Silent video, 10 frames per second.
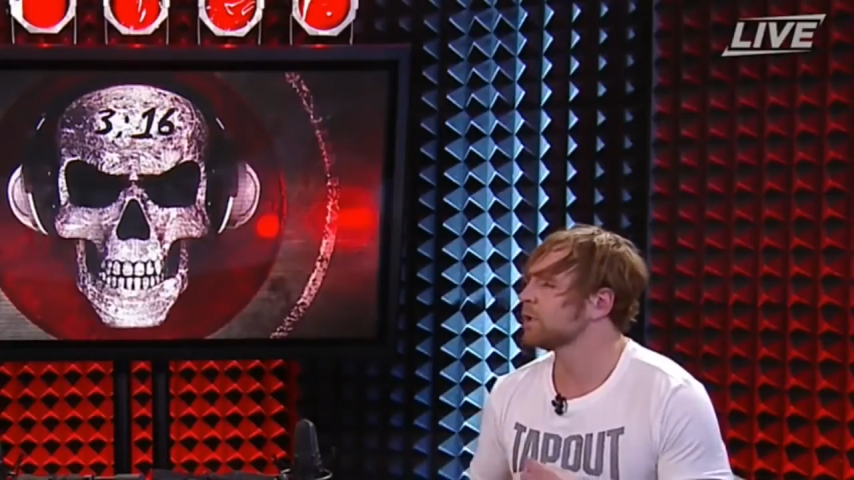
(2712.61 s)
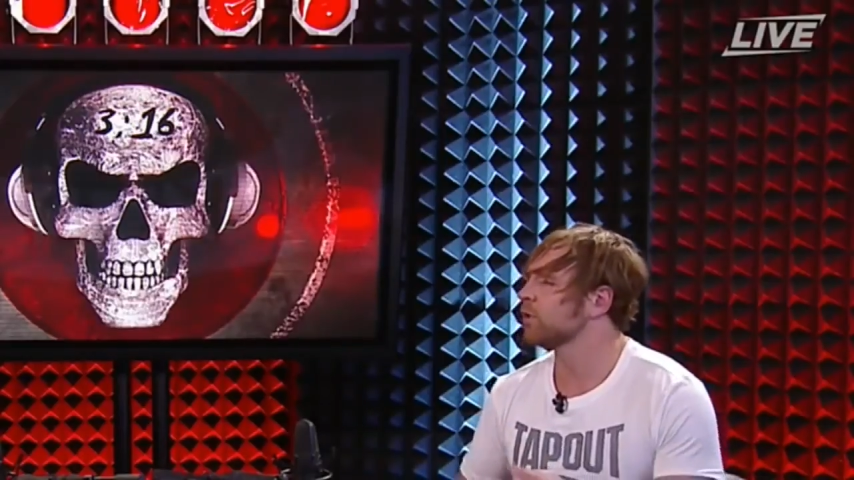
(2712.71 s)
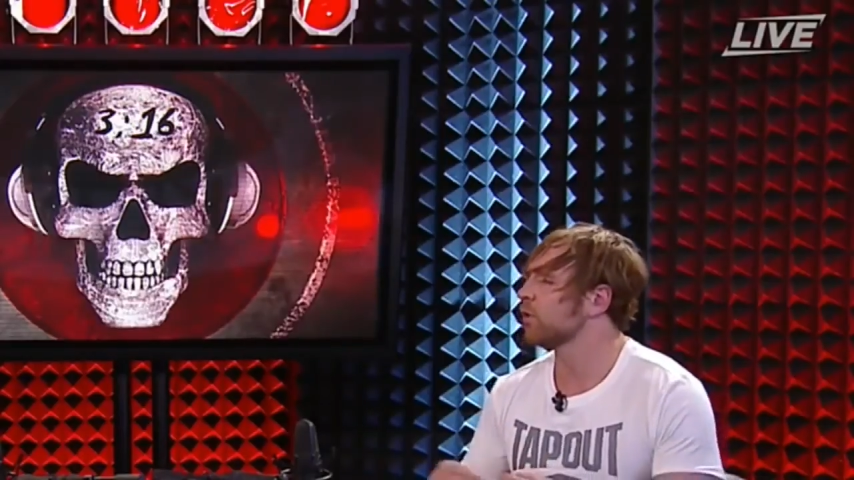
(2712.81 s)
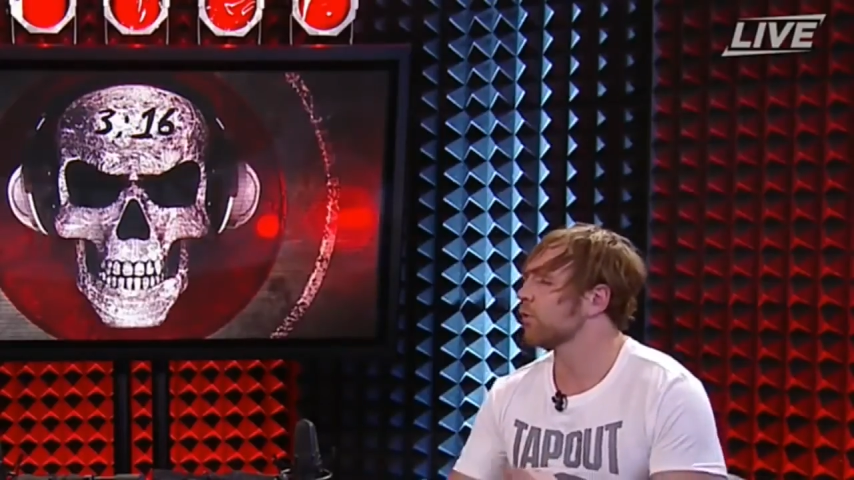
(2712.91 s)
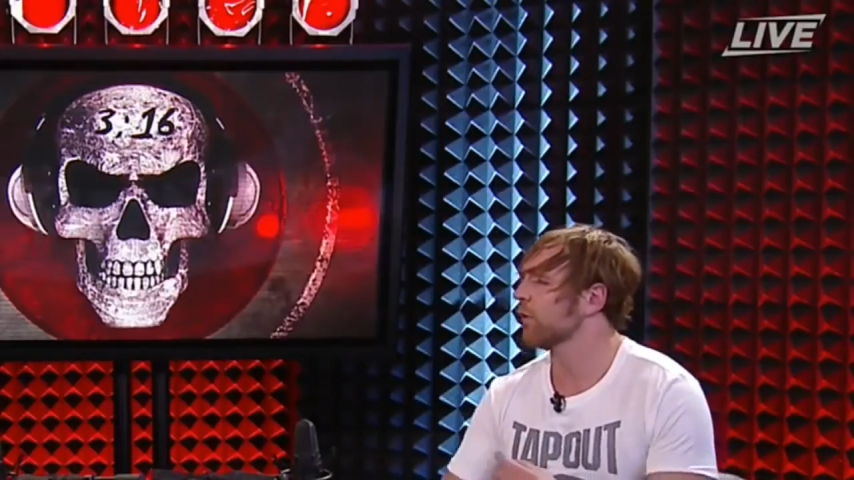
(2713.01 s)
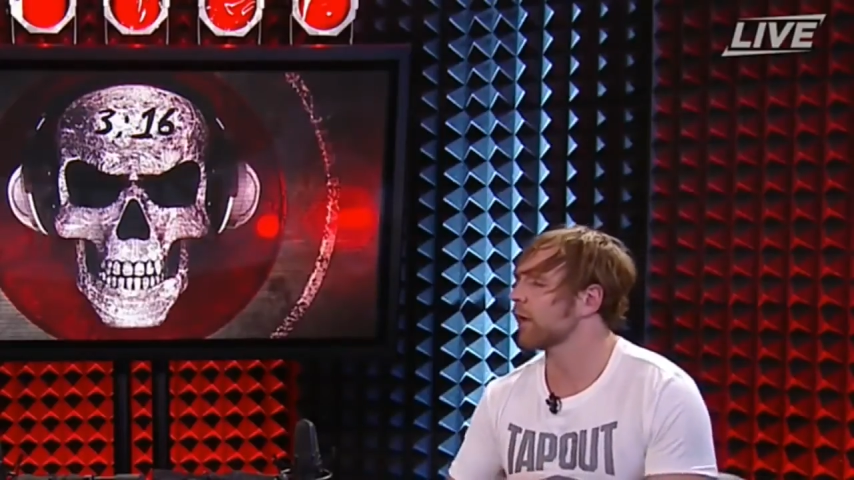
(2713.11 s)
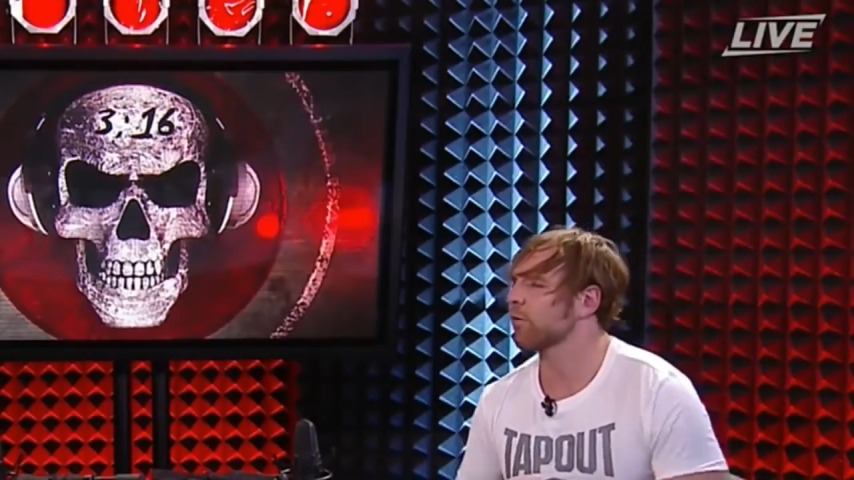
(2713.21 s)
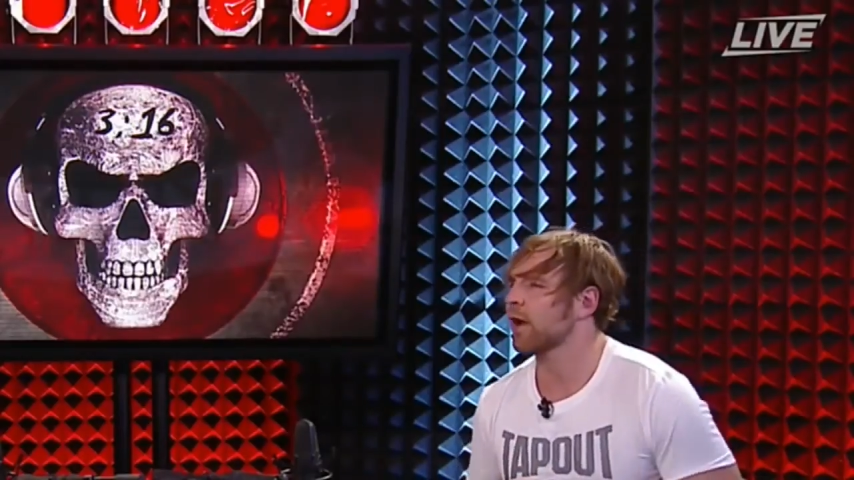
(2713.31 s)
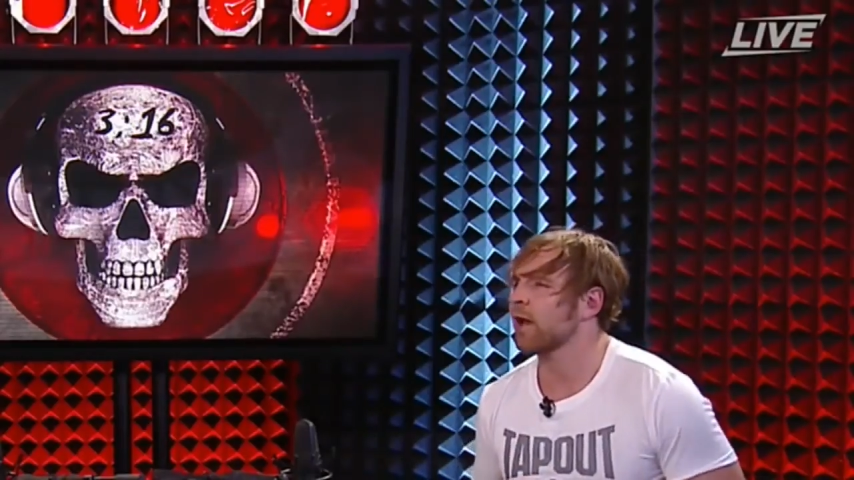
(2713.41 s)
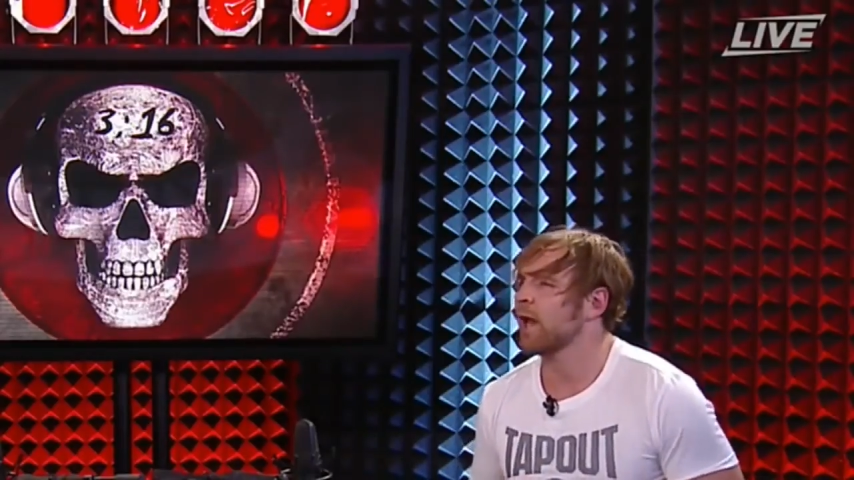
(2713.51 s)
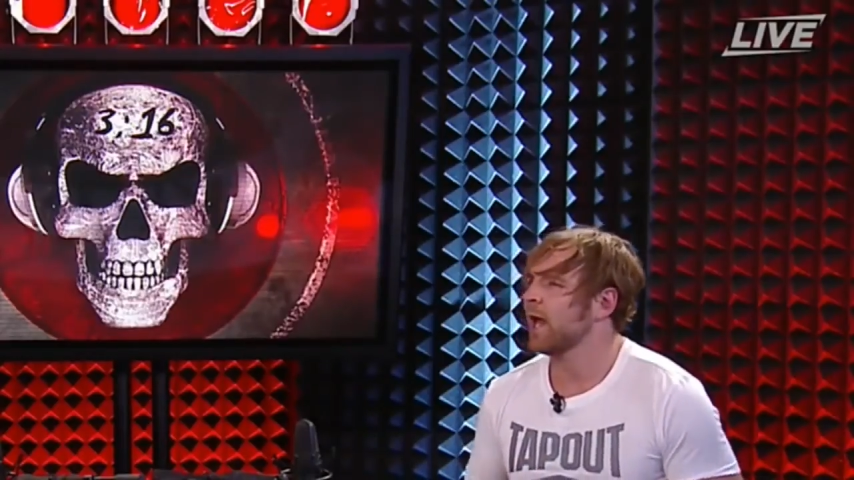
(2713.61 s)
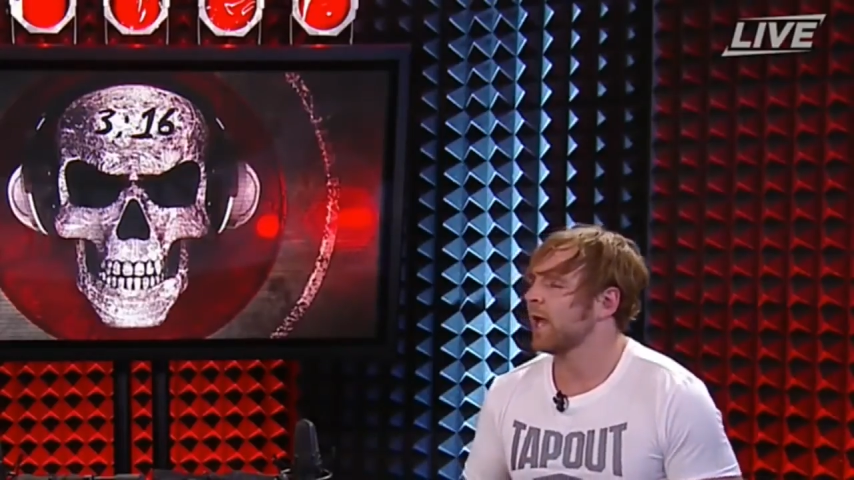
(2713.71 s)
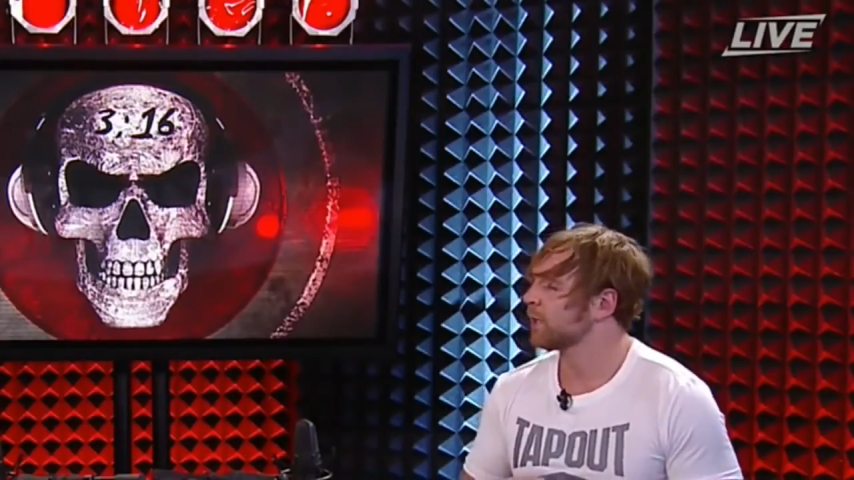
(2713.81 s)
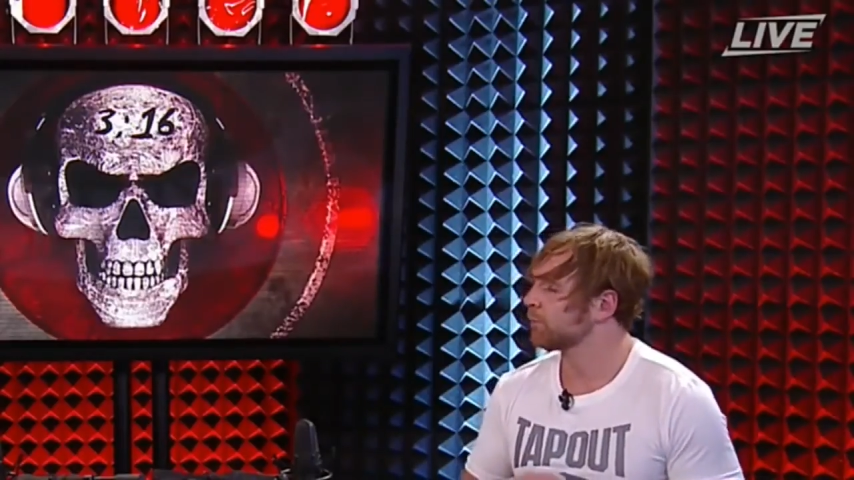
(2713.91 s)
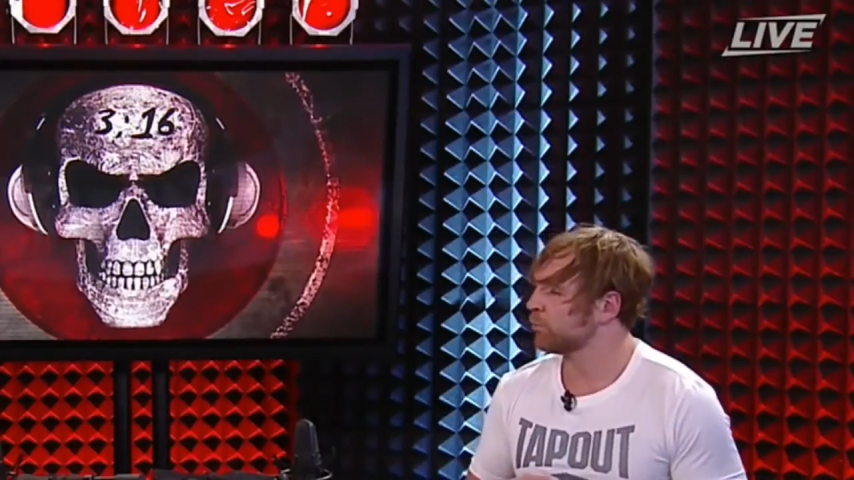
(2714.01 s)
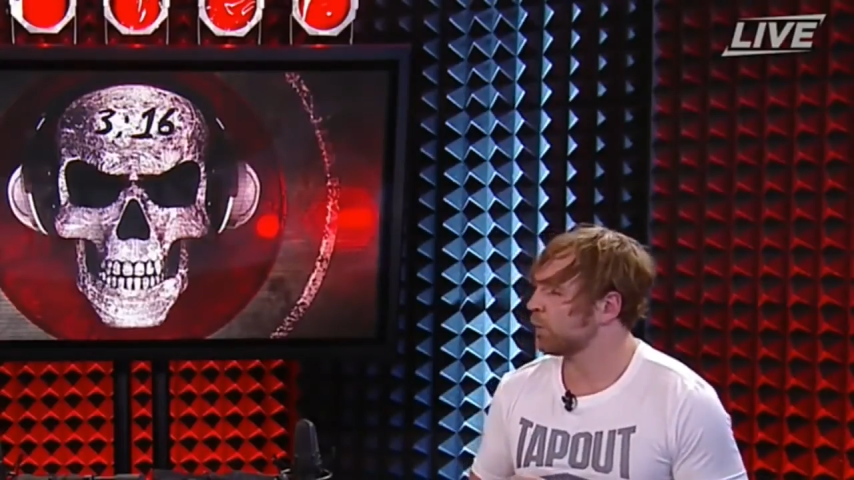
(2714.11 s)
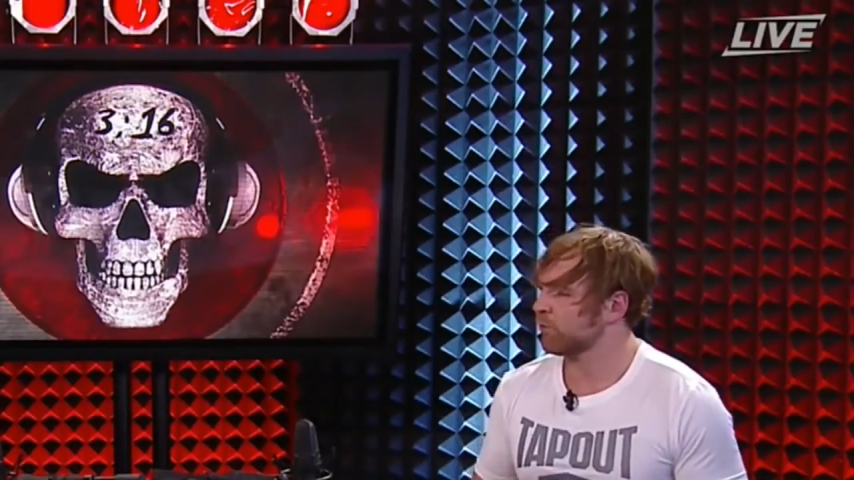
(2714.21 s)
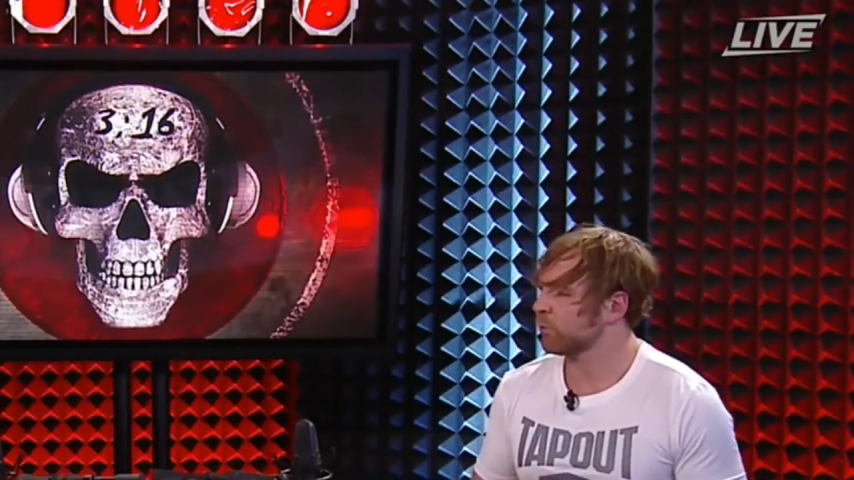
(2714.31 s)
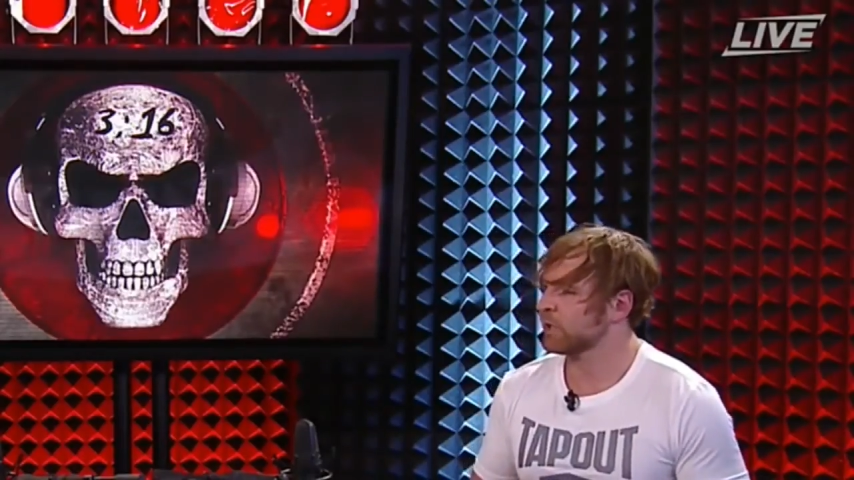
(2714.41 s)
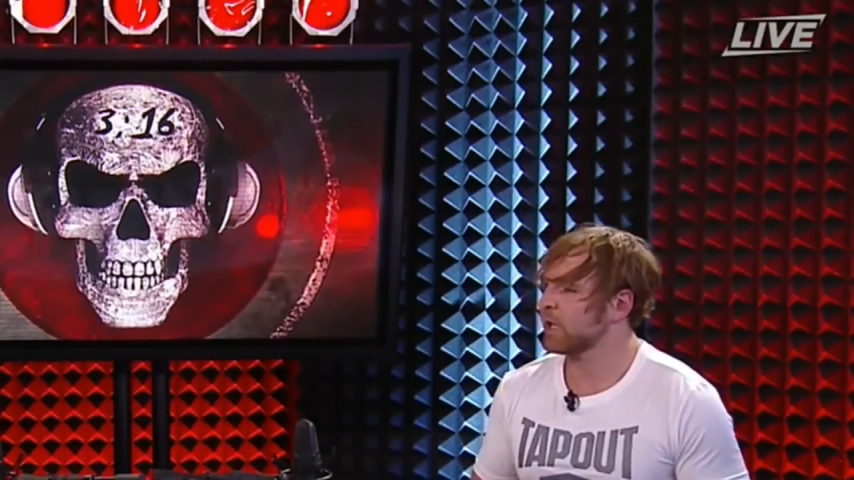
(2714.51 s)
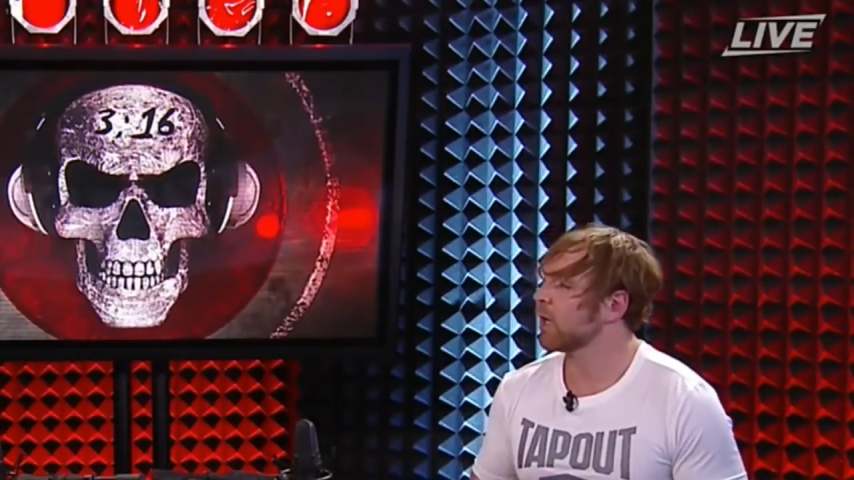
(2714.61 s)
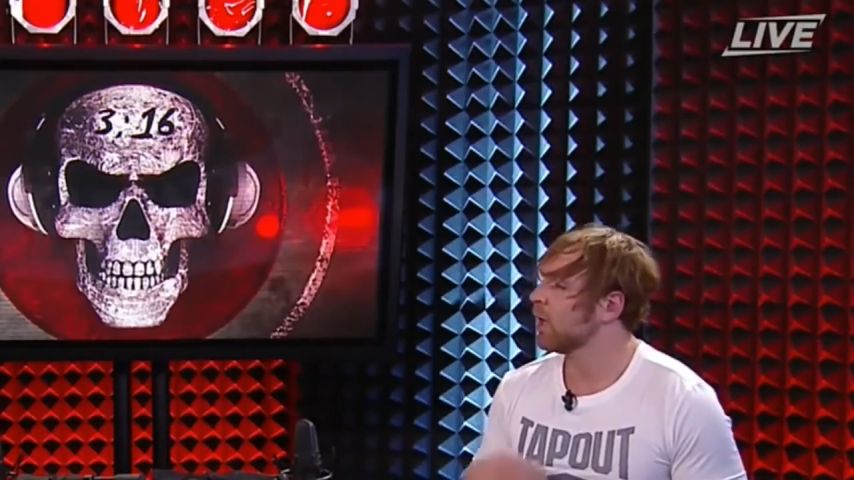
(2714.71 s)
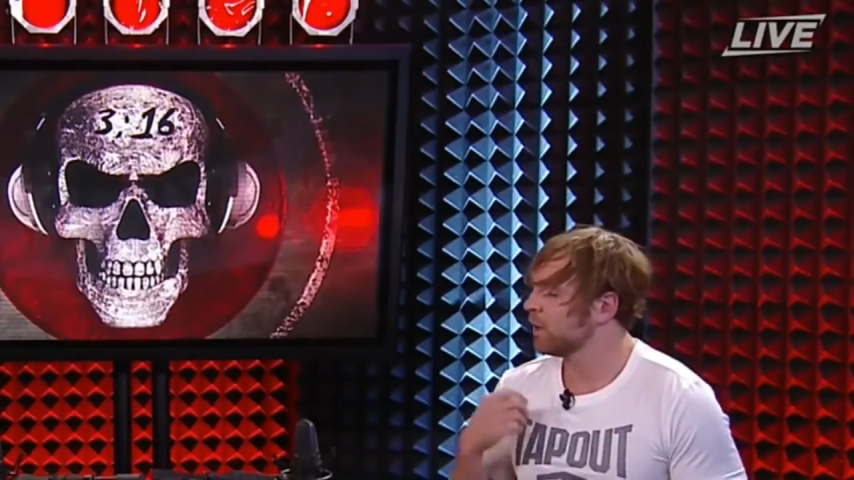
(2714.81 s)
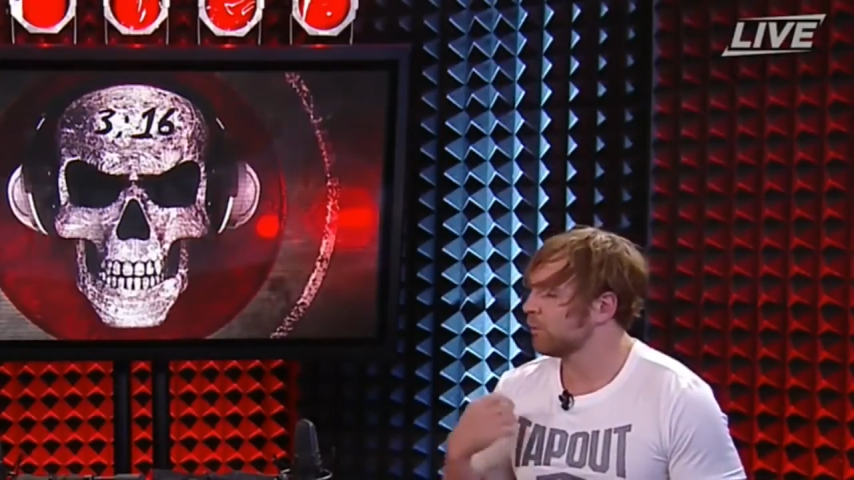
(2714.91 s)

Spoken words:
It's a little thing, right? And whatever we did,